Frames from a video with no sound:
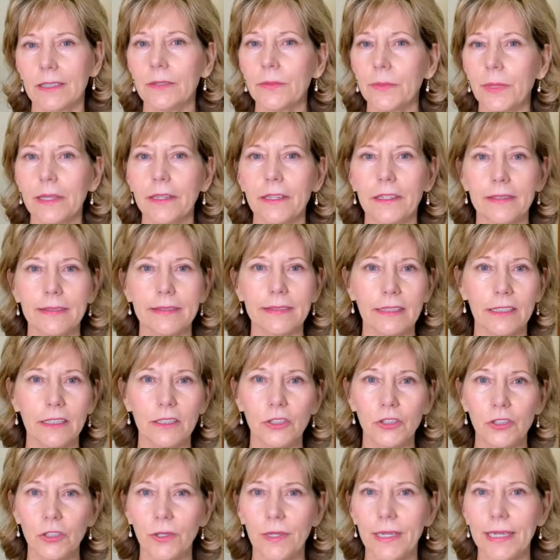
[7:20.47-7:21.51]
whether it's in a
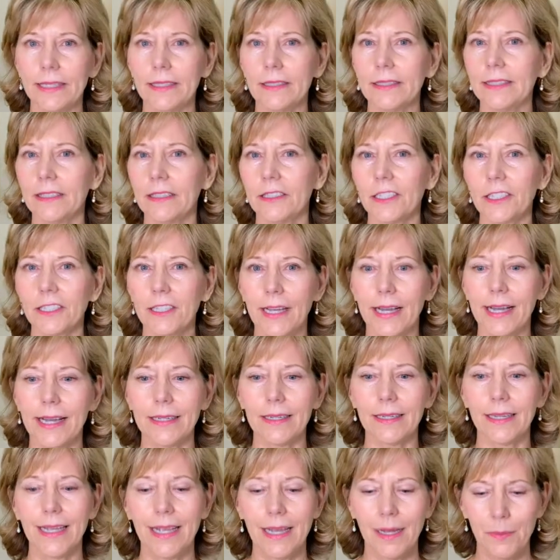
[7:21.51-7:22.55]
joint, in your gut.
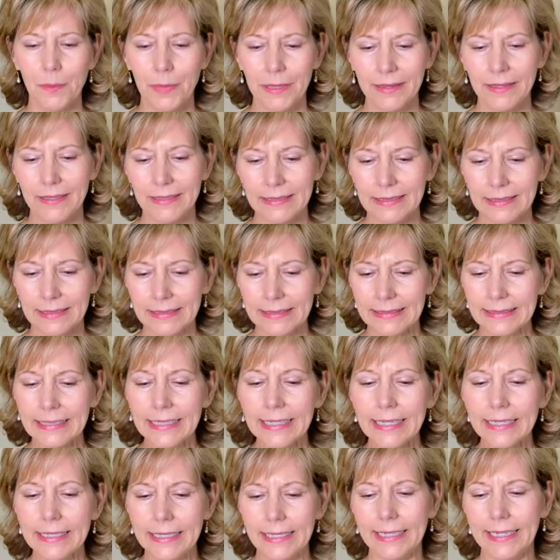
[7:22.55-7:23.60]
But this
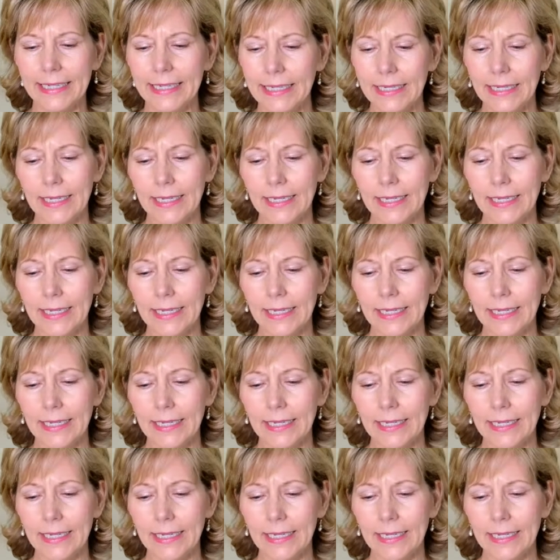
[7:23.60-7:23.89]
acidity